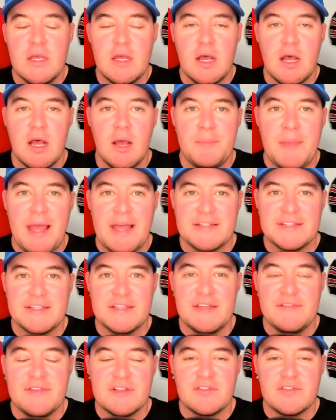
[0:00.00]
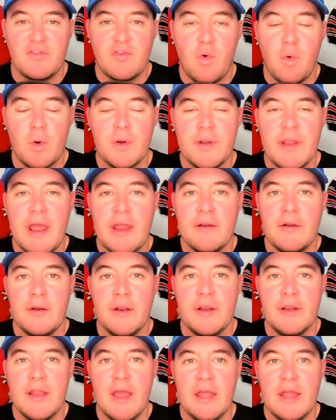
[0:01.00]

um, as a defensive coordinator, and,